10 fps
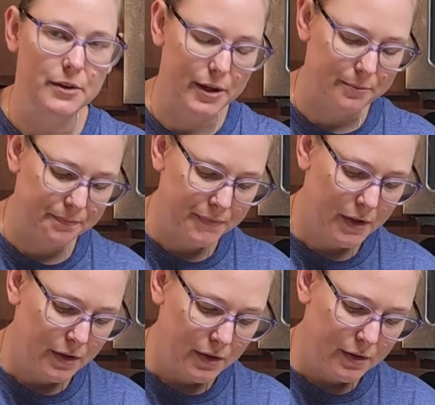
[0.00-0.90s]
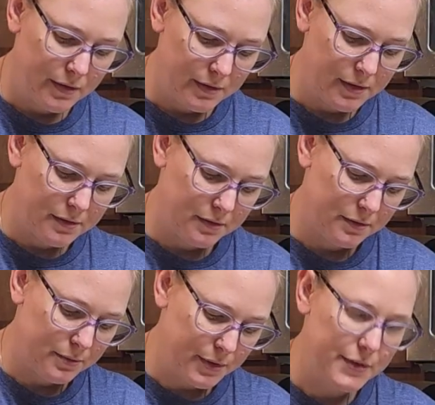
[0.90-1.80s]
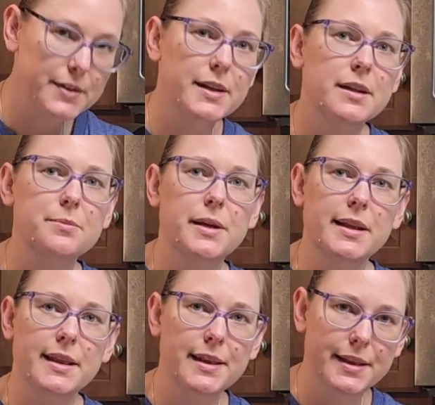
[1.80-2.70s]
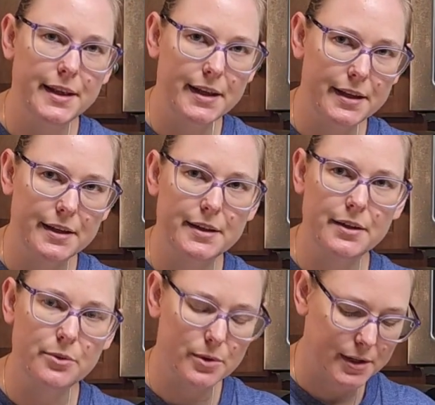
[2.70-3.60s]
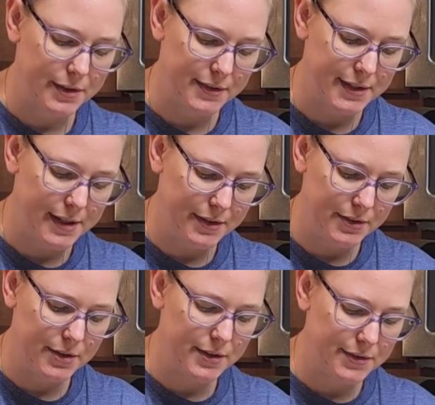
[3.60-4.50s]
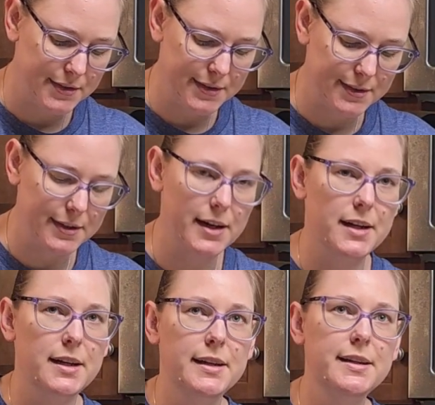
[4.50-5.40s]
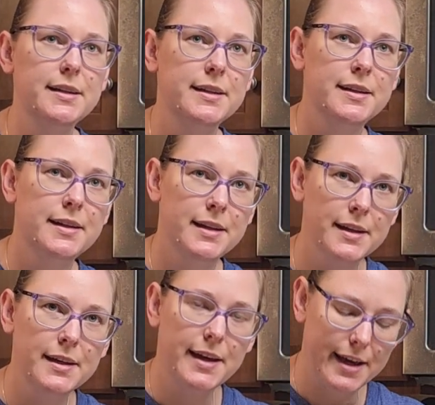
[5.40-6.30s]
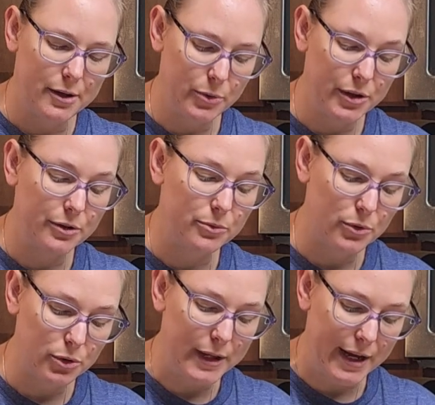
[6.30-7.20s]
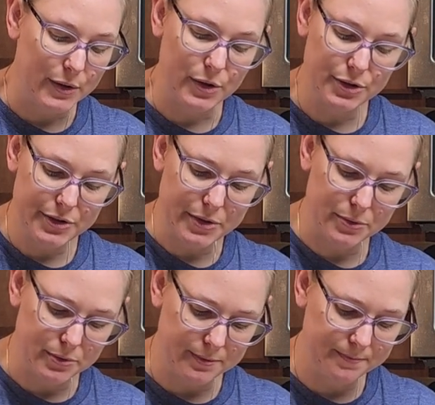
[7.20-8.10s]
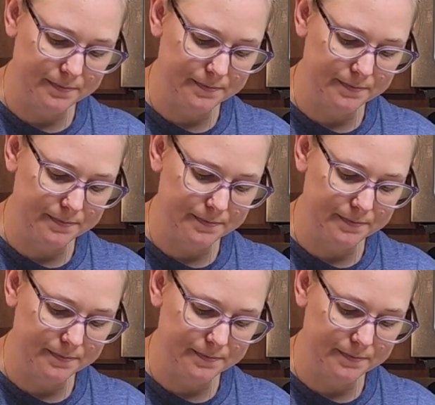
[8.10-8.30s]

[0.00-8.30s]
Okay. Whisk that up, and then we're going to set this to the side, and we're going to roll out our dough.